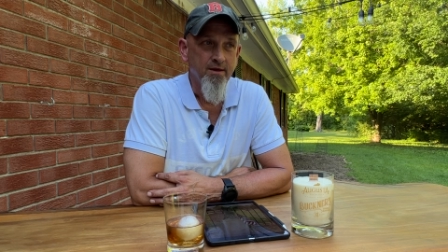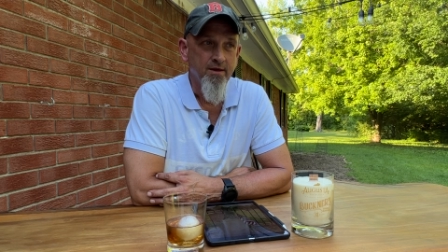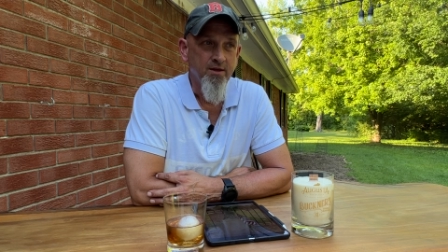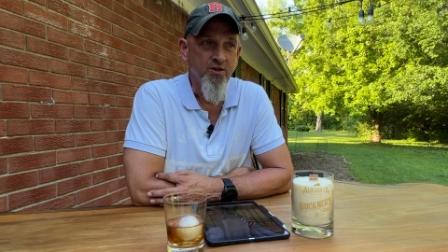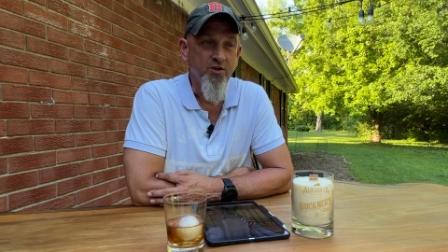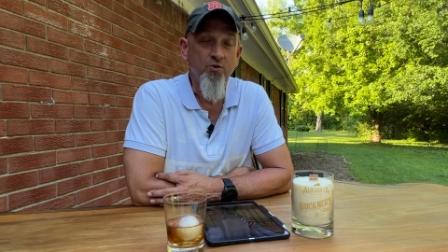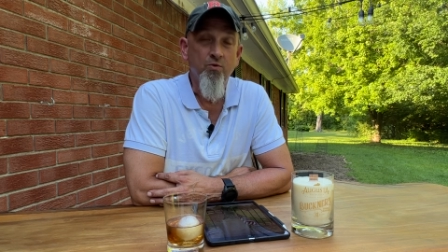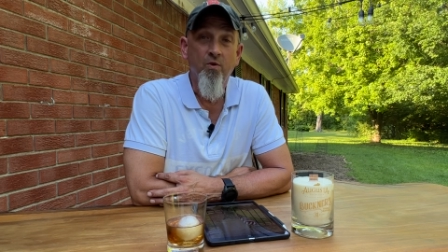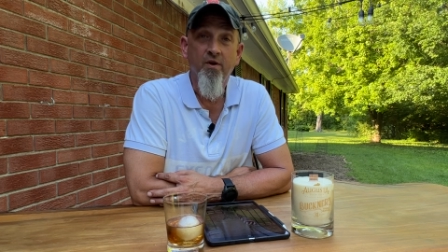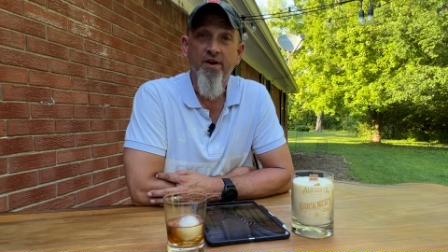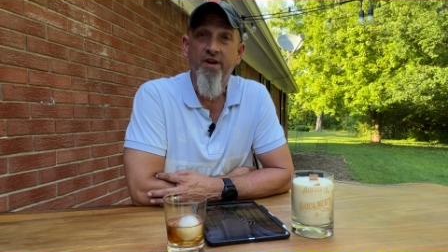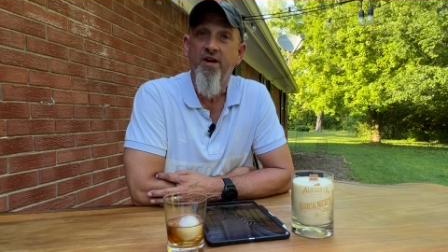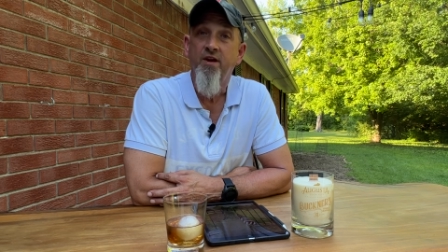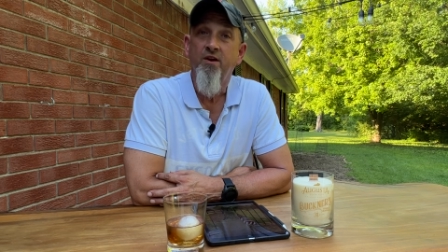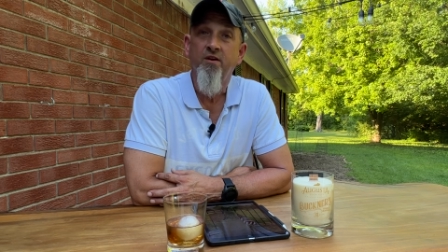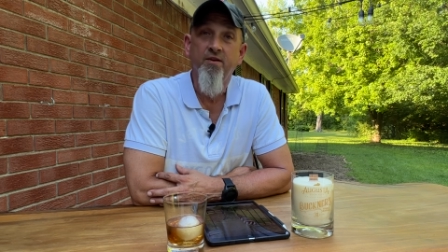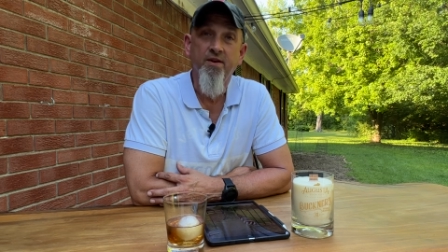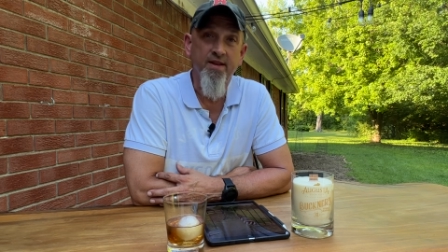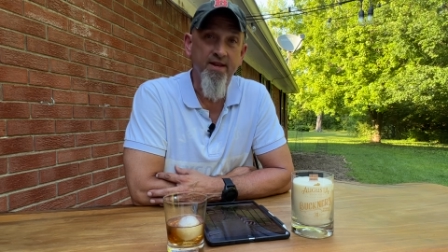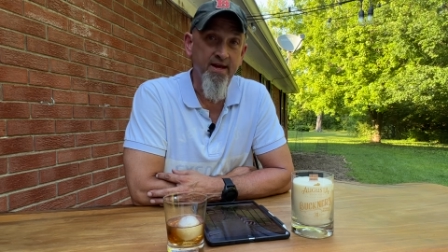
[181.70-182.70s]
You aren't
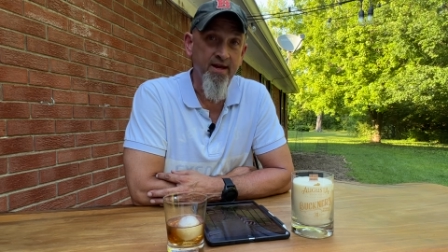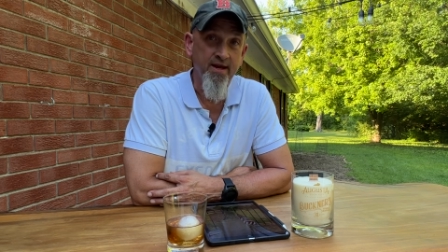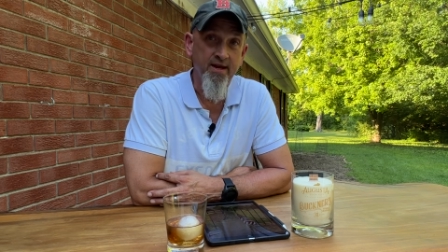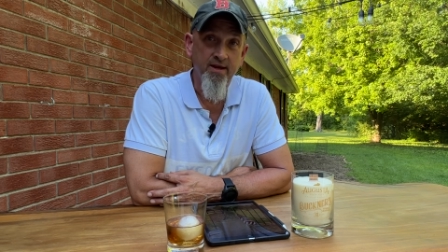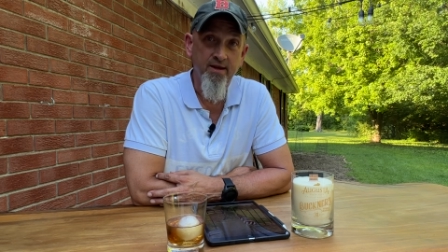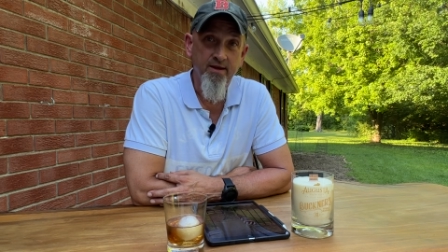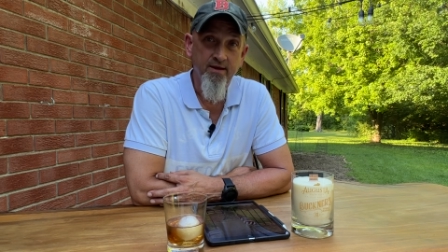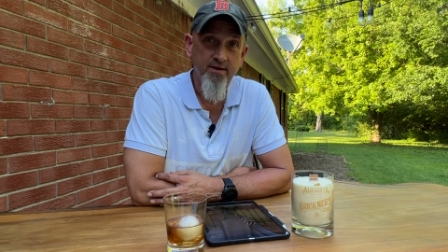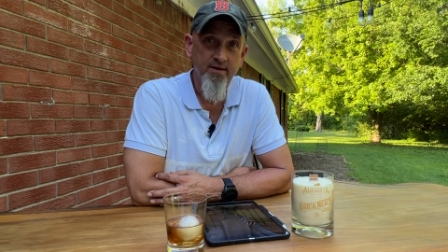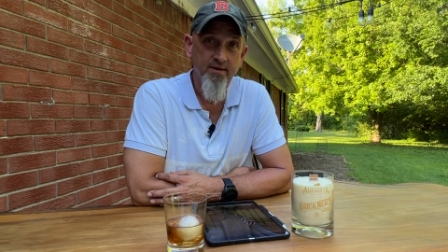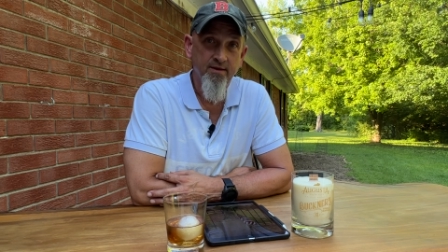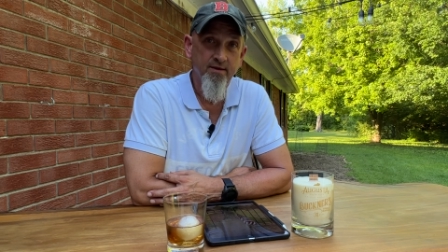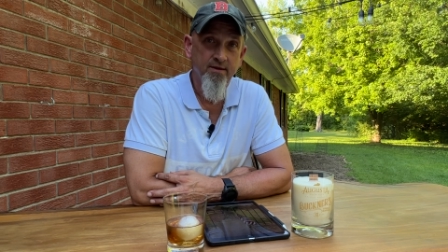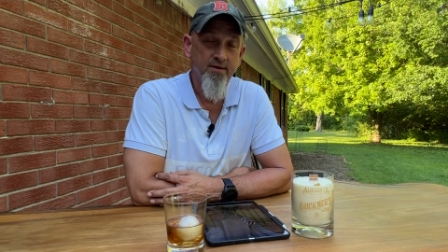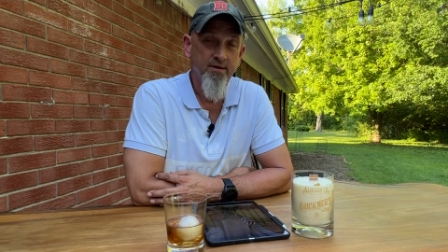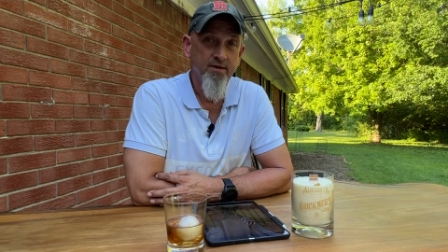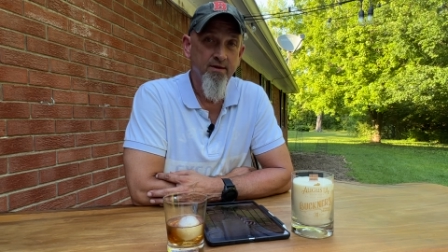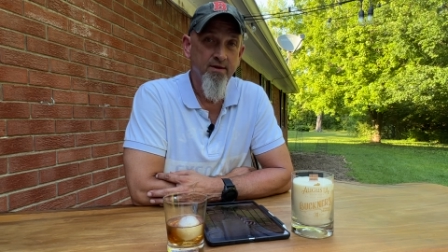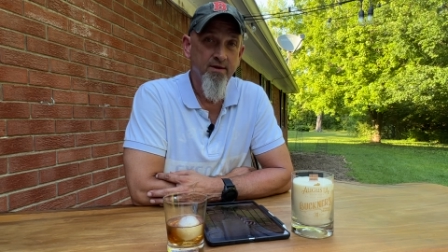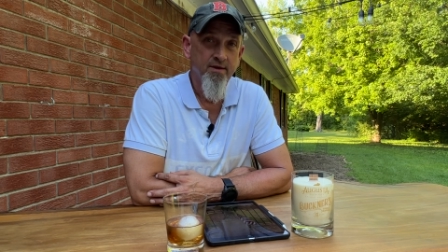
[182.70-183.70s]
here today
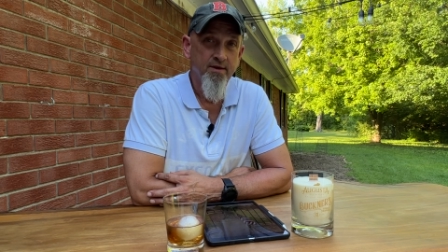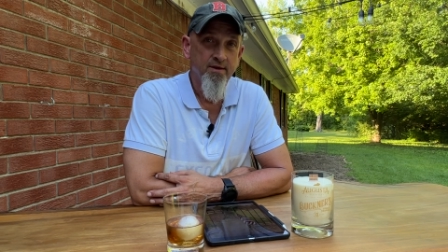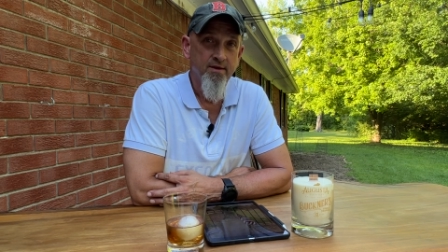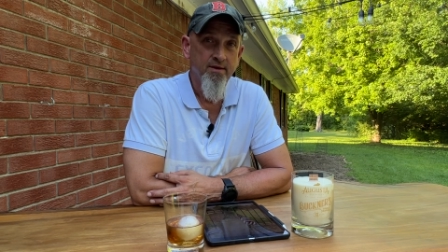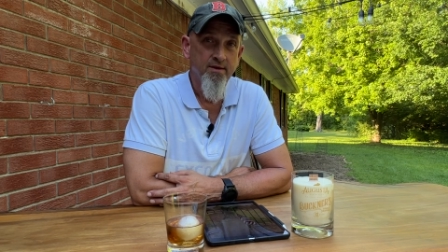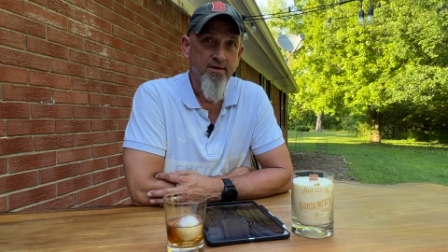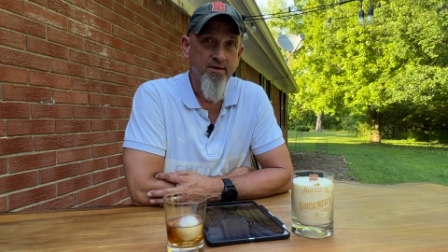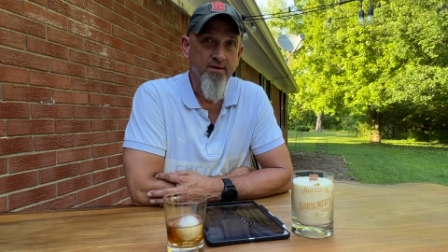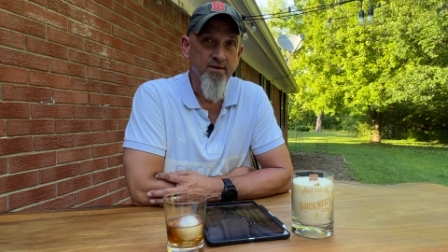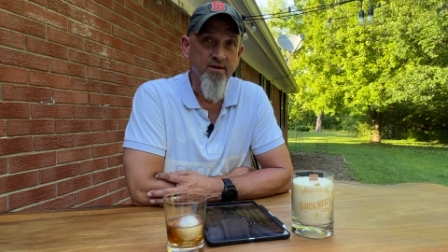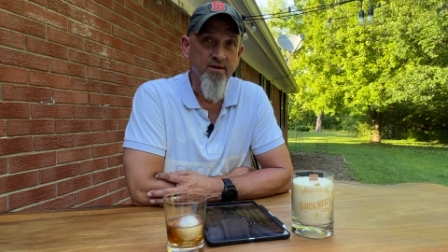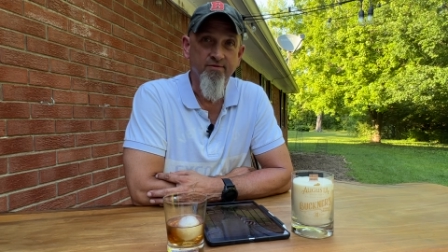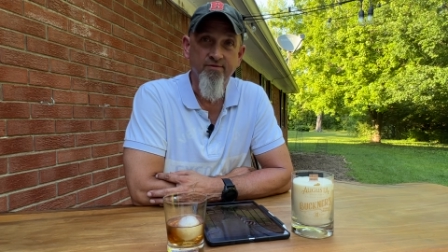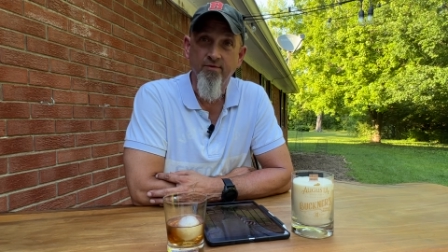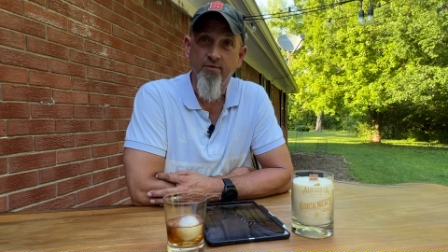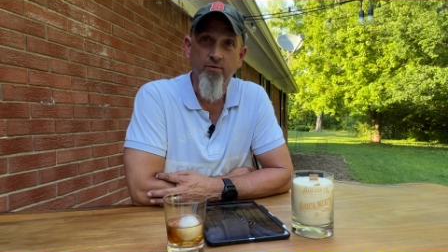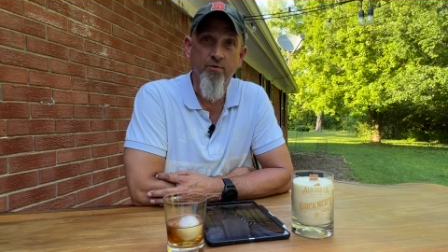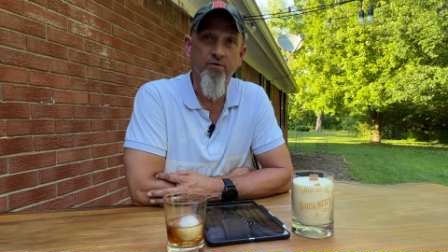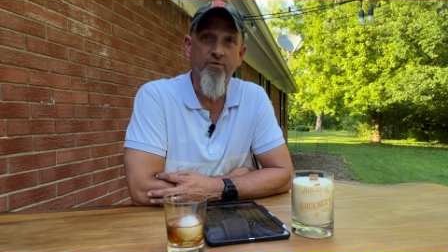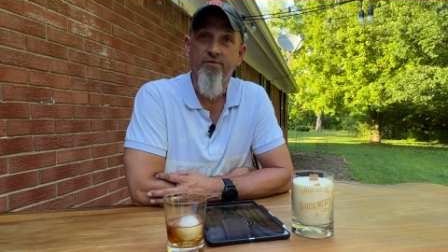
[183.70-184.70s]
if it
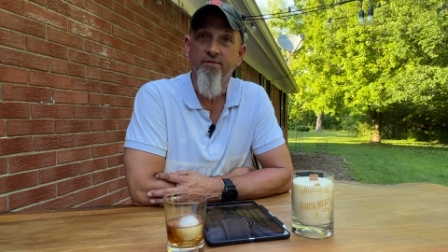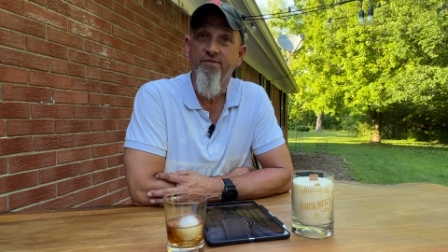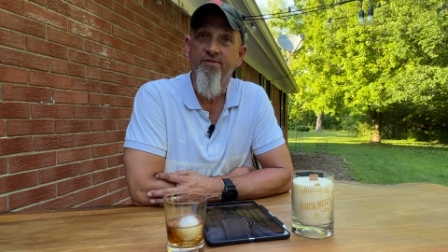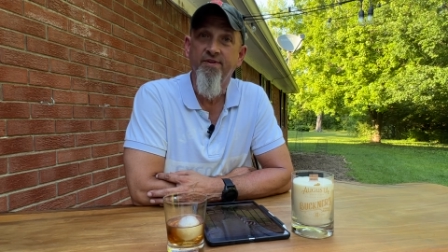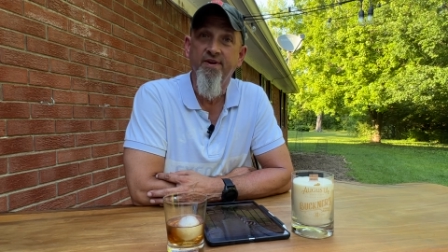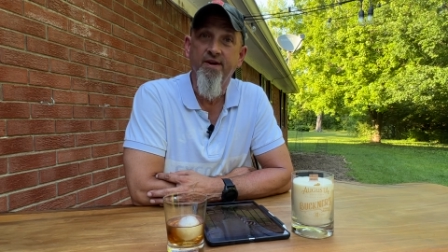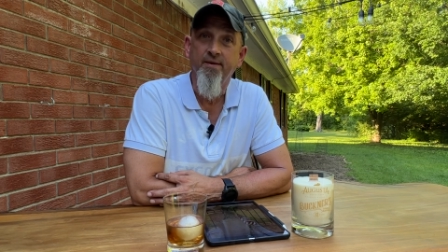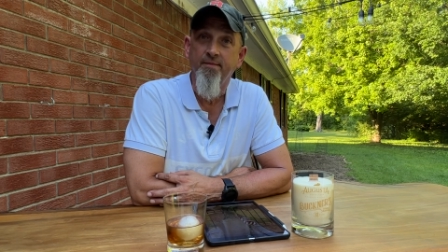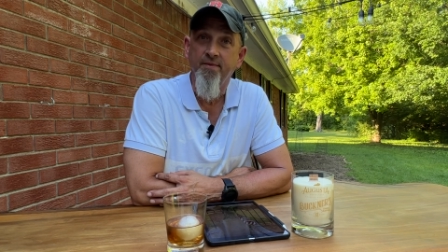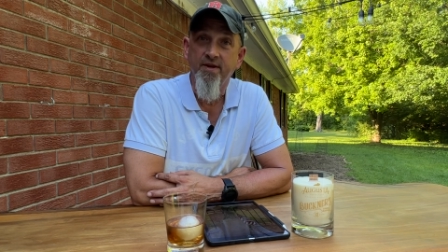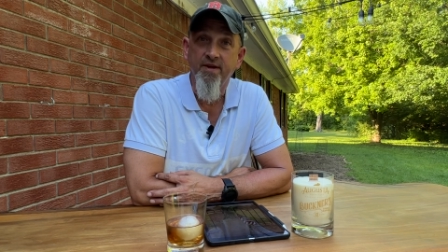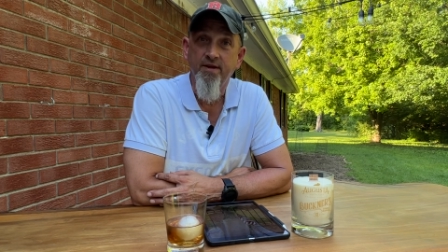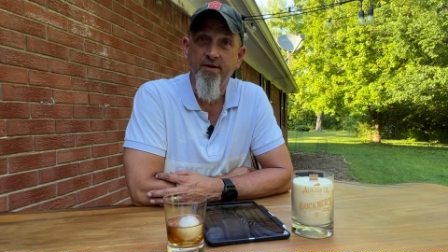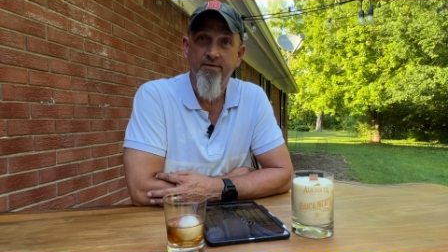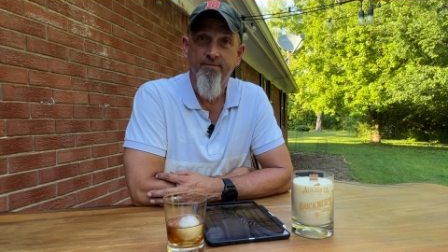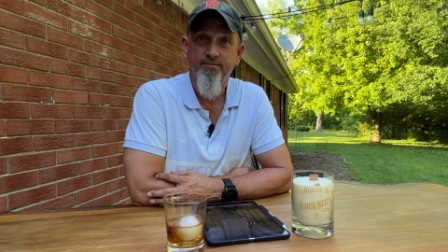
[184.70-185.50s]
weren't for family.